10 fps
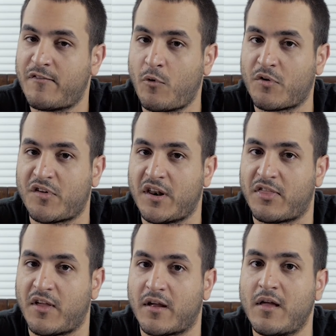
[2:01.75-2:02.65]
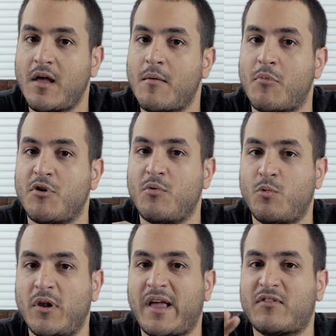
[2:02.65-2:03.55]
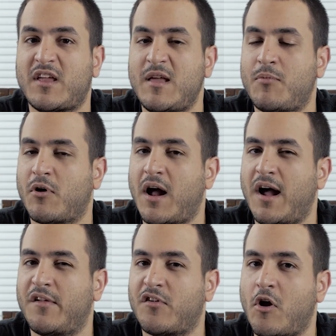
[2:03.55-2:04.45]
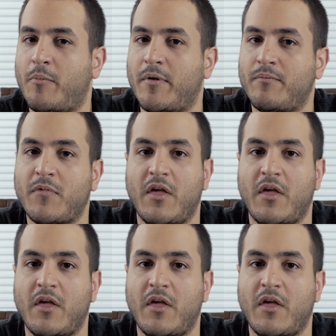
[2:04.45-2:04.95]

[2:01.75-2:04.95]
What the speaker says: force anything, but you really have to keep your eyes open.